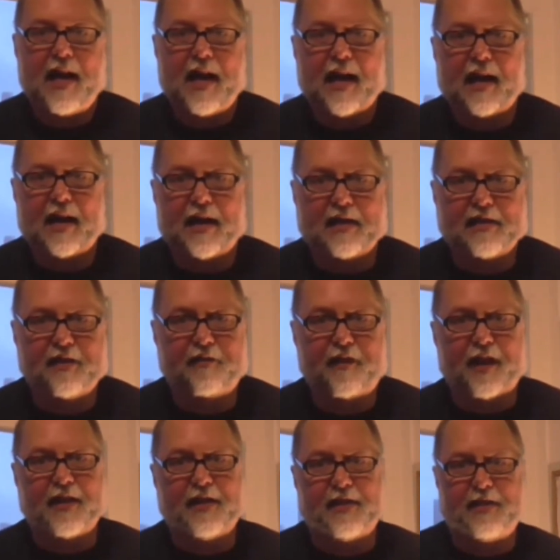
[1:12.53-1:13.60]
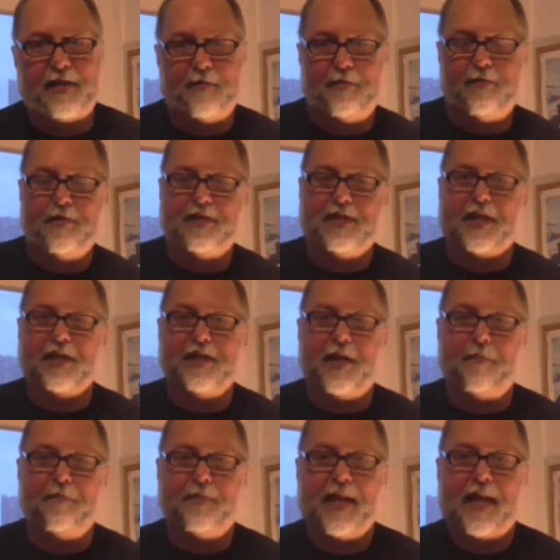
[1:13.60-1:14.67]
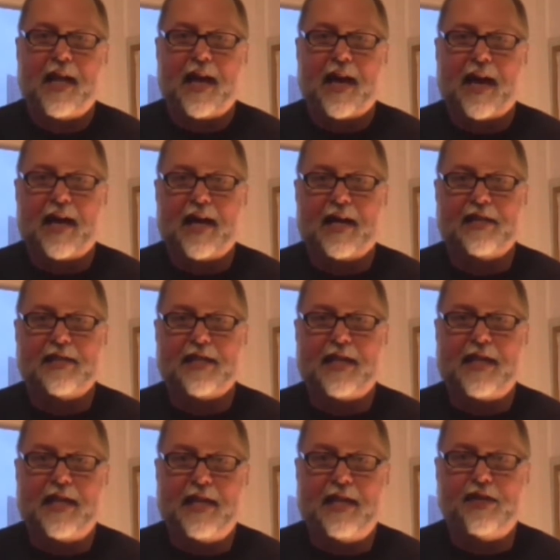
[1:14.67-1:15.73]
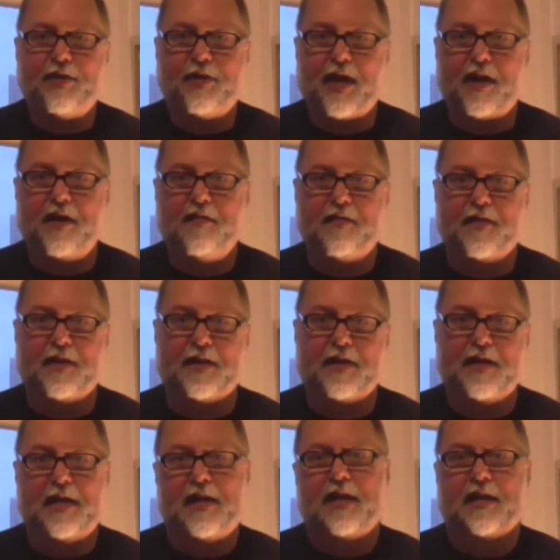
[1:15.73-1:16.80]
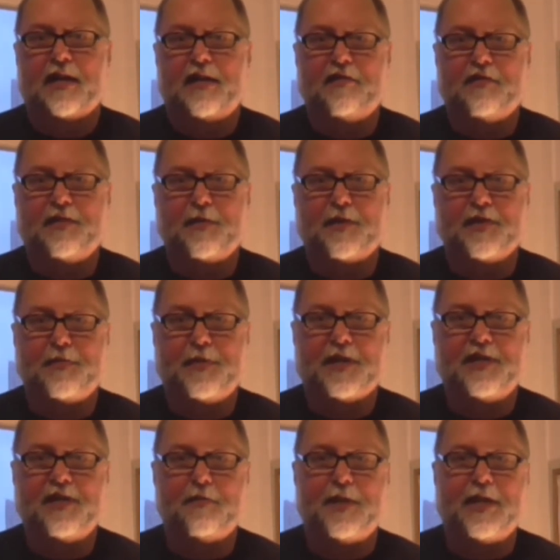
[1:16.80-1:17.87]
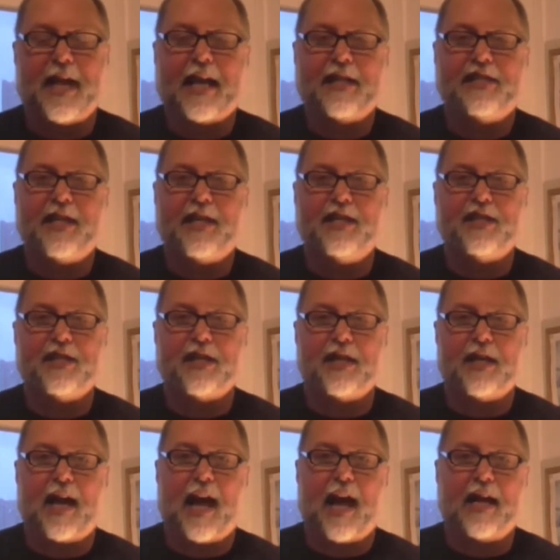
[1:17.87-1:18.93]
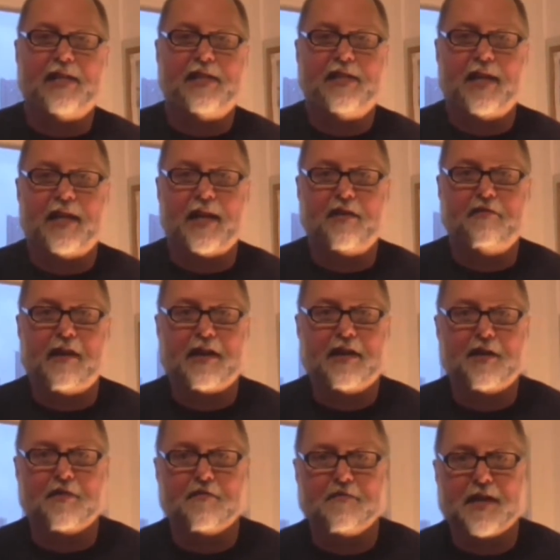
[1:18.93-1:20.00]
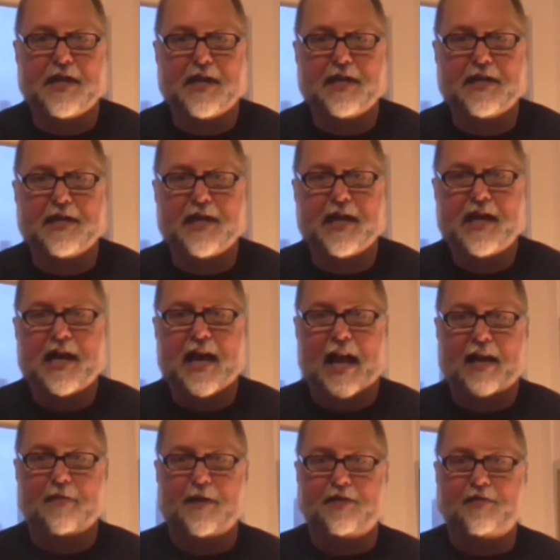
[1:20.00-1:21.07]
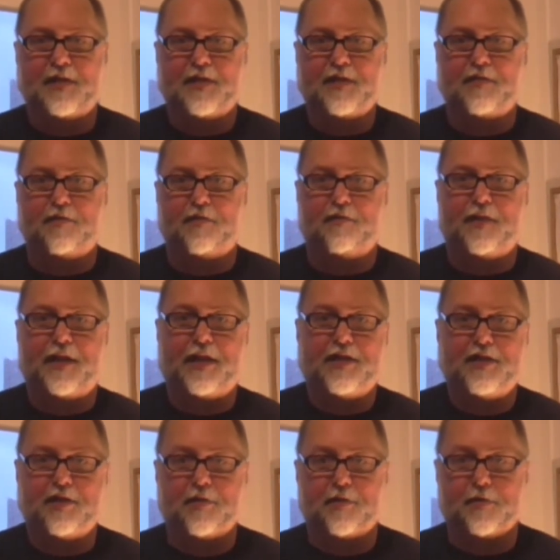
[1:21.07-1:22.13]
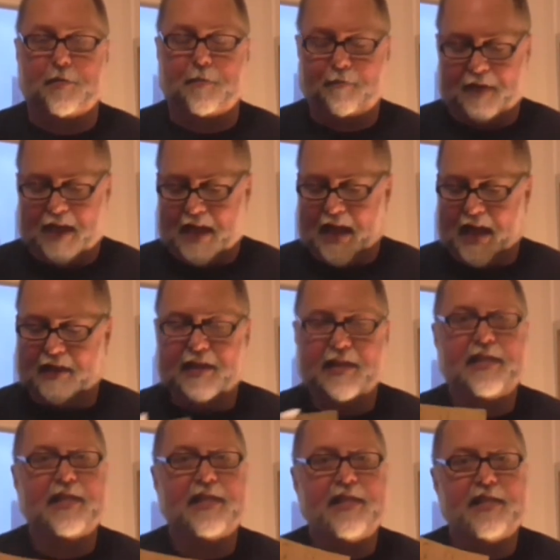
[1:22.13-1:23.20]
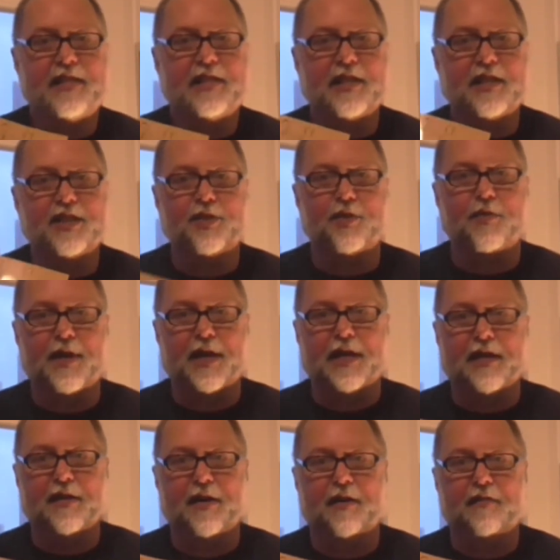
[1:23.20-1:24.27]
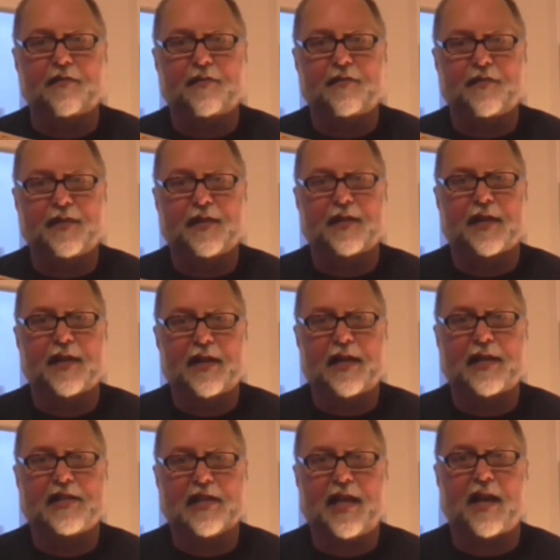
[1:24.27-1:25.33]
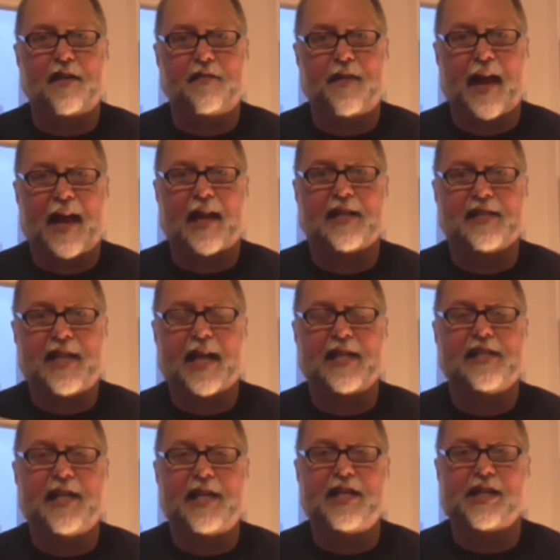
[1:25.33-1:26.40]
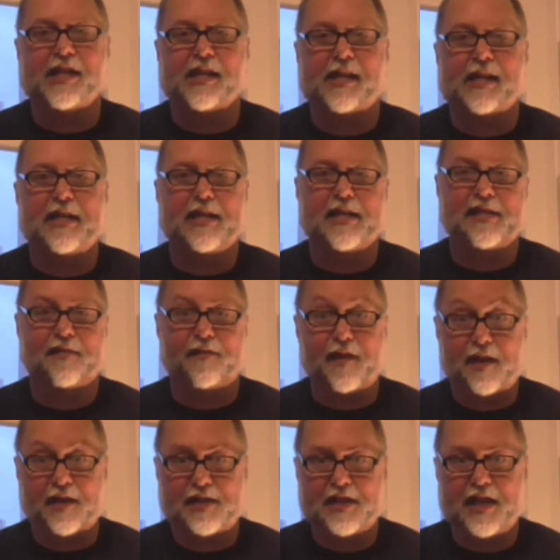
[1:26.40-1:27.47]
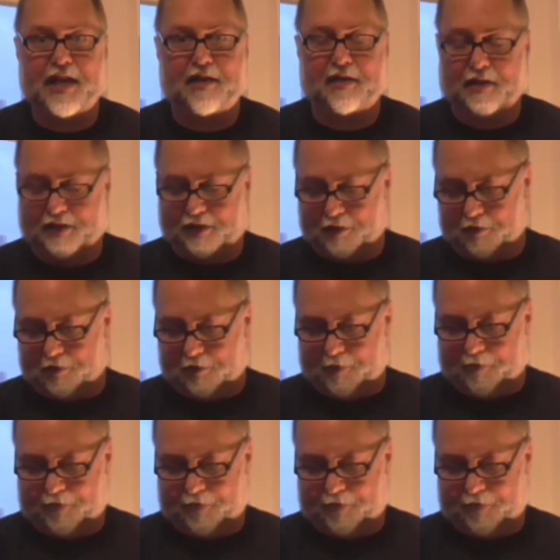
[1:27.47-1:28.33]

to fight, or signed up, and he took over the responsibility of being head teacher at Gretna Green Elementary School, or village school. And this is the story of his life as head teacher in his first year at the school.